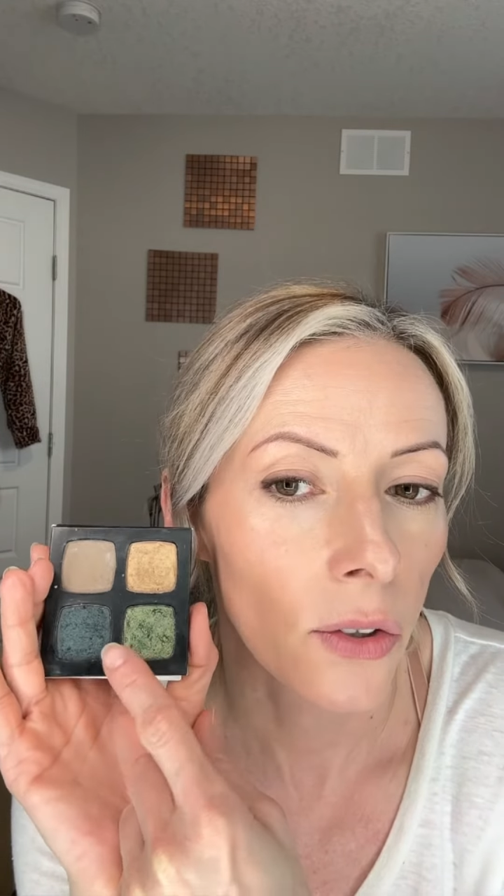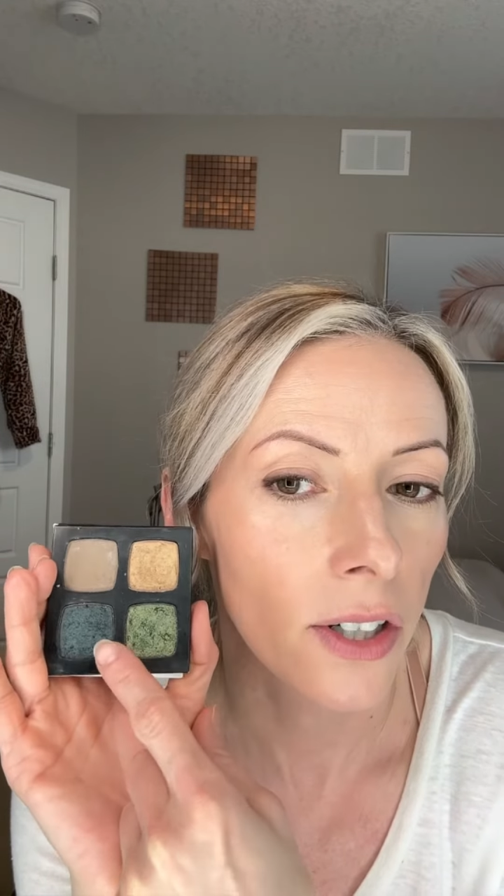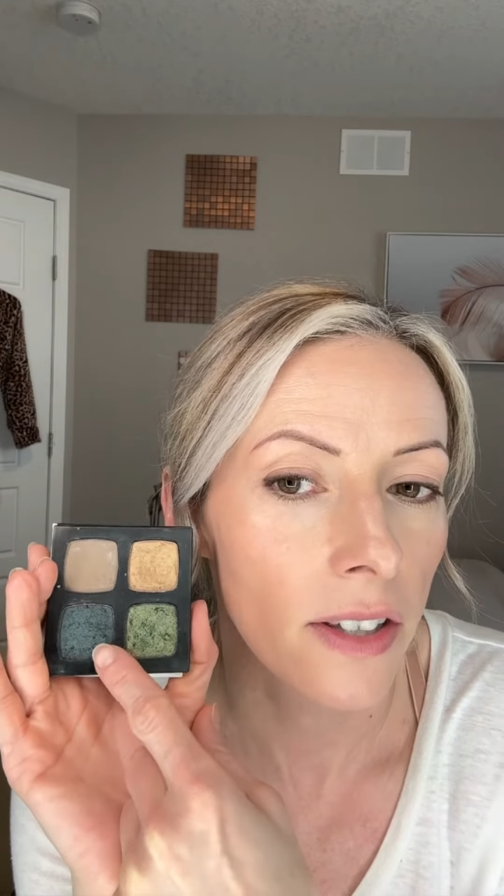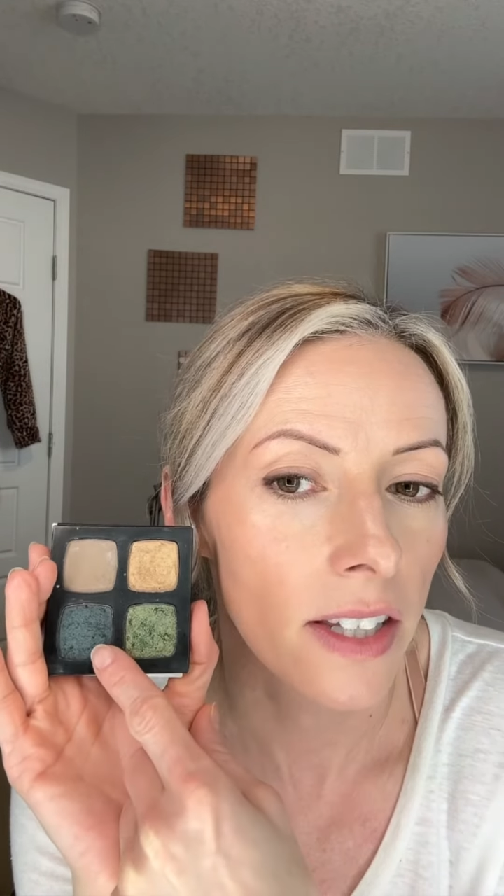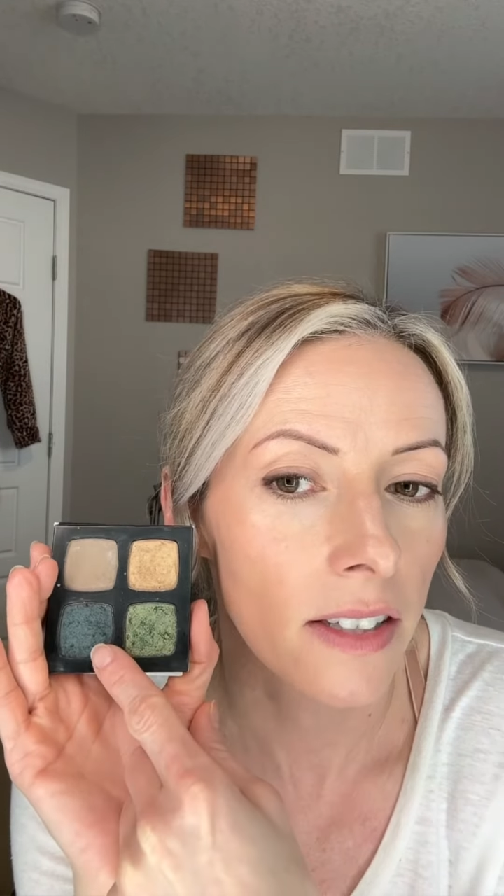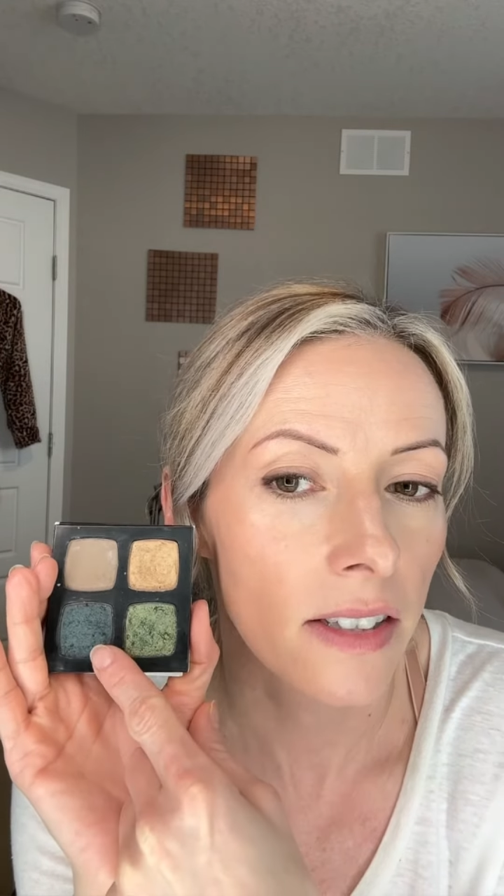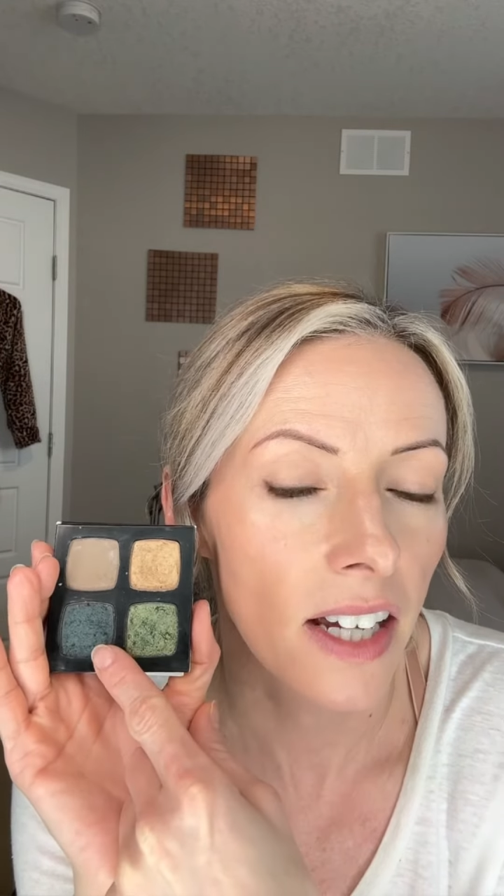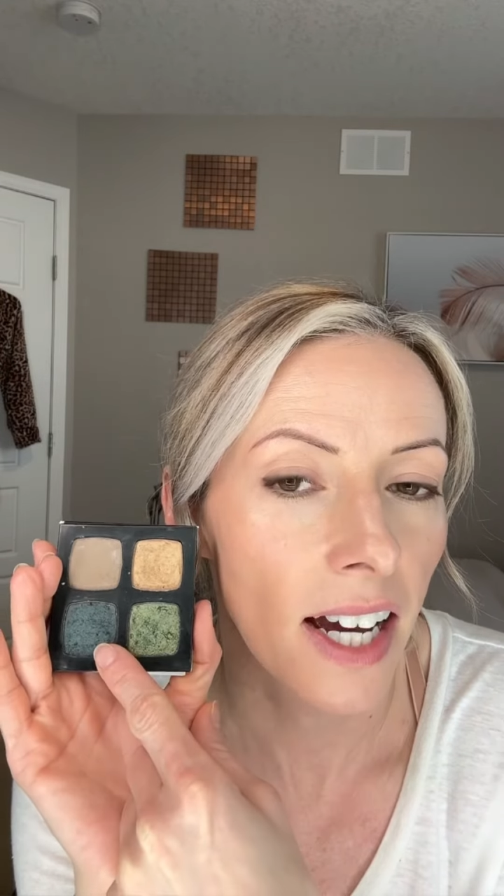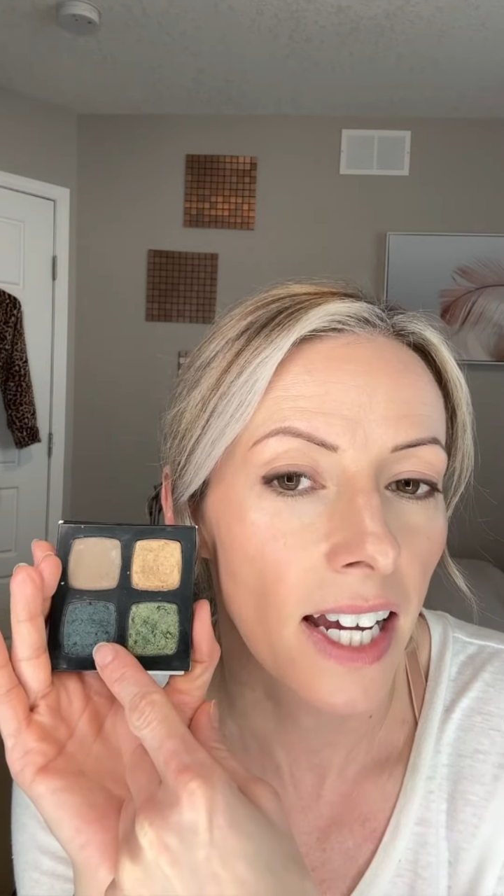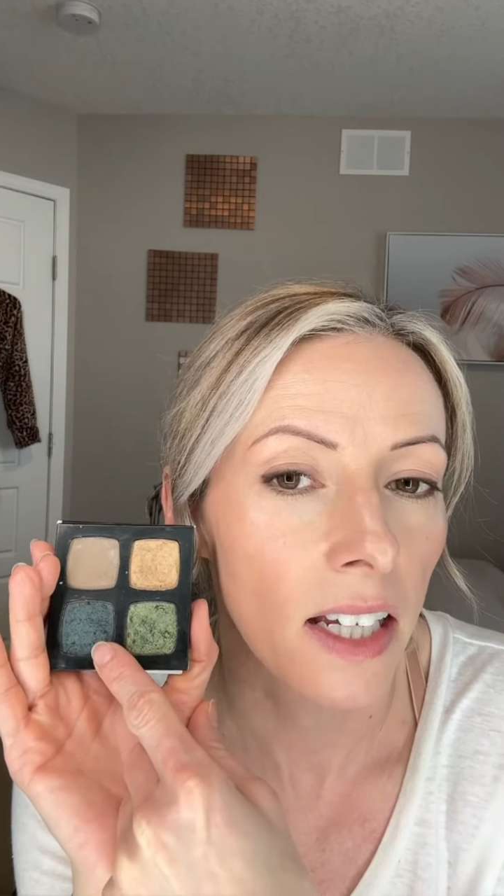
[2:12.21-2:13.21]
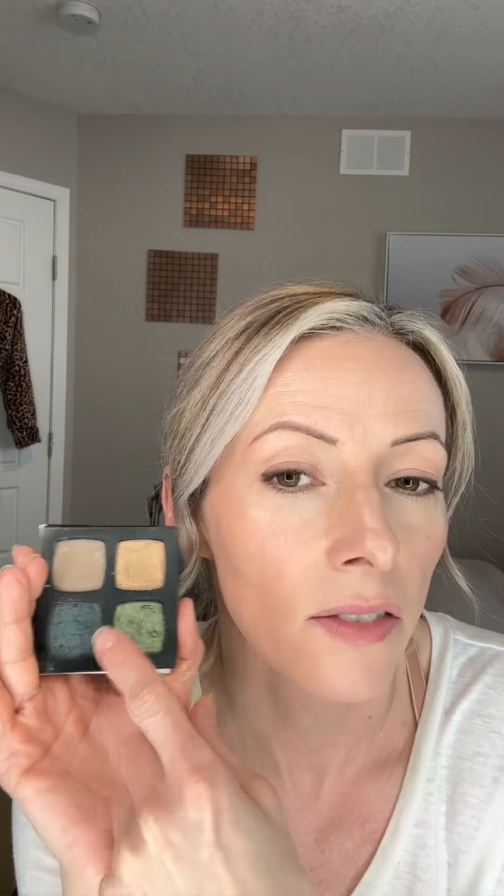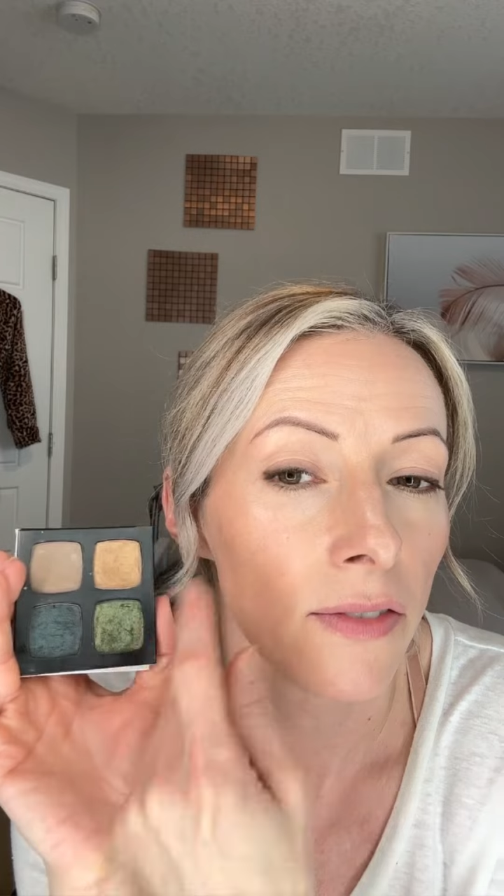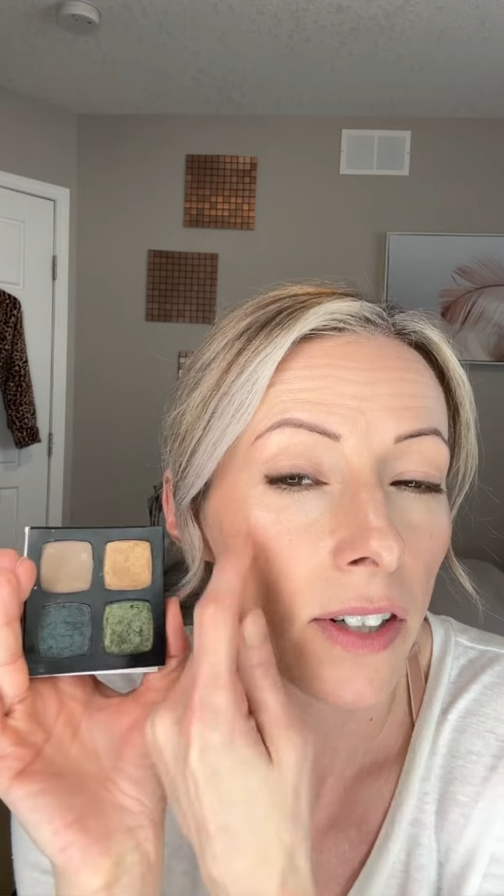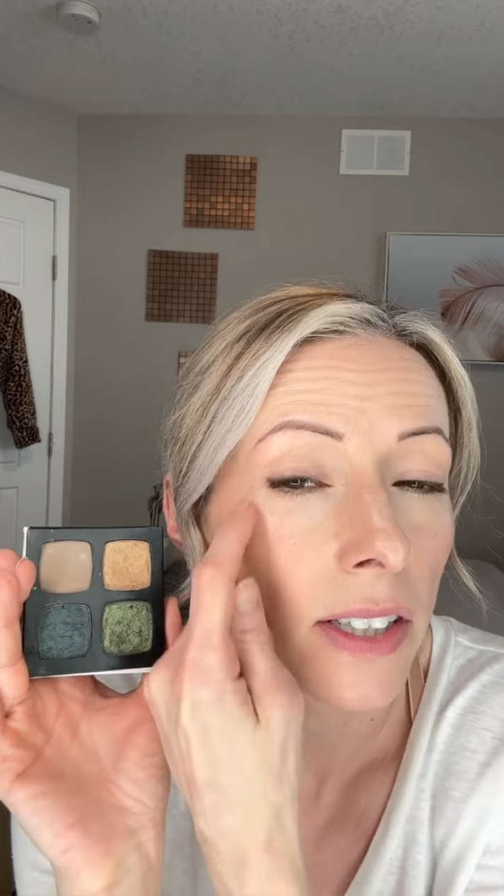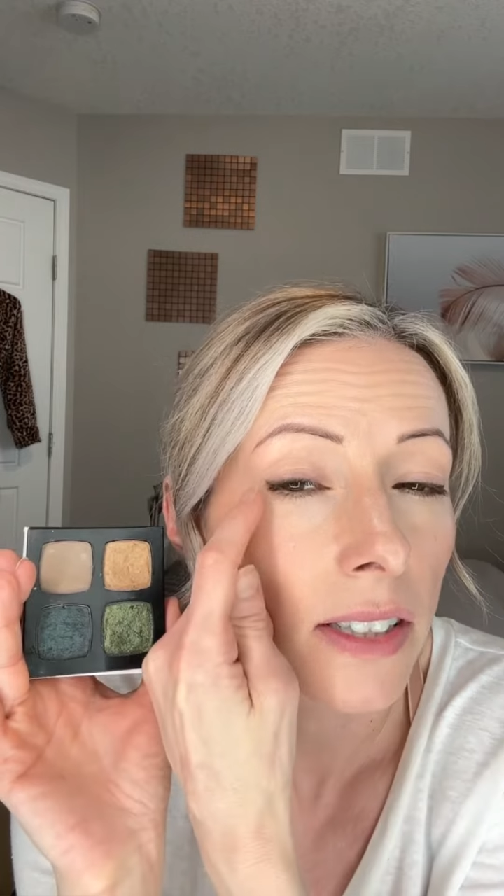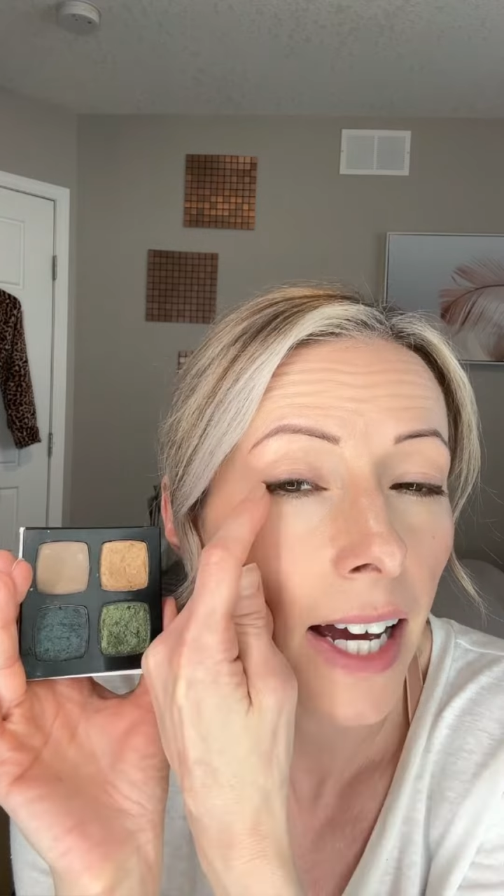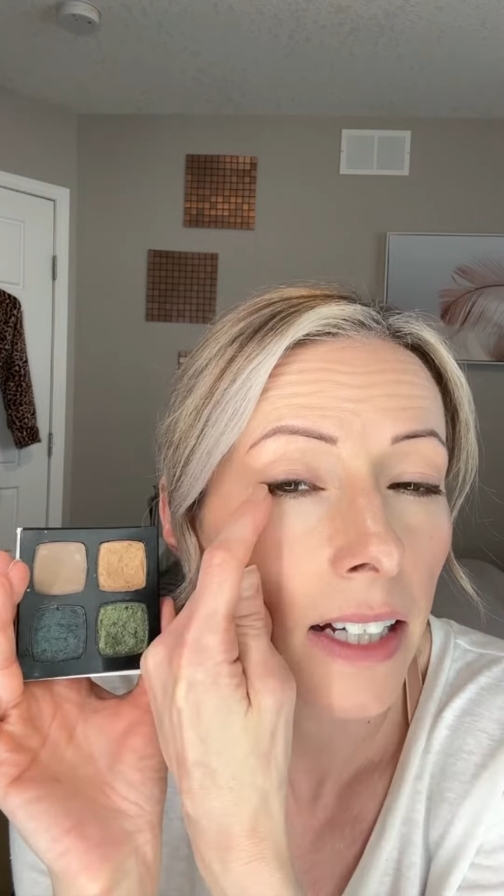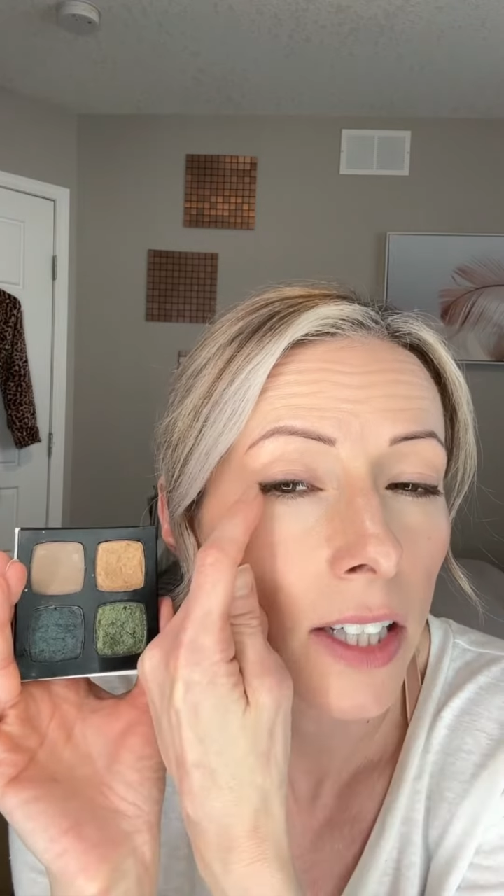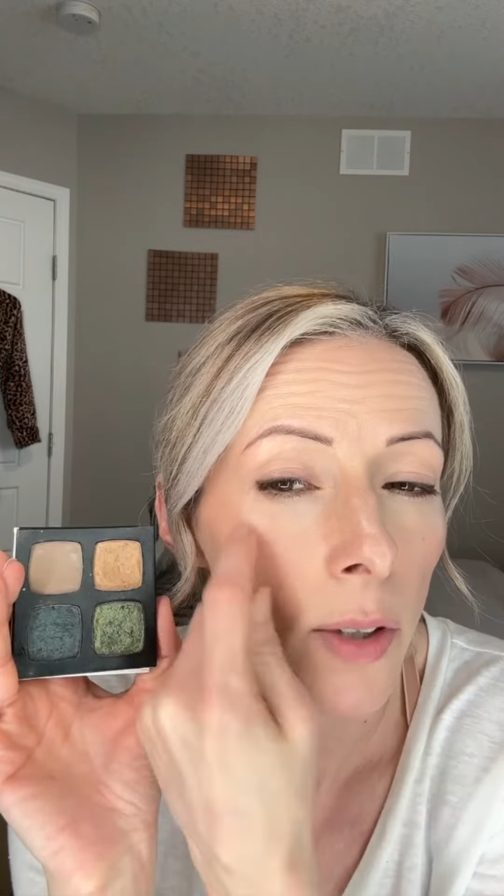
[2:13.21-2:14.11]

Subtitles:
or this guy for exactly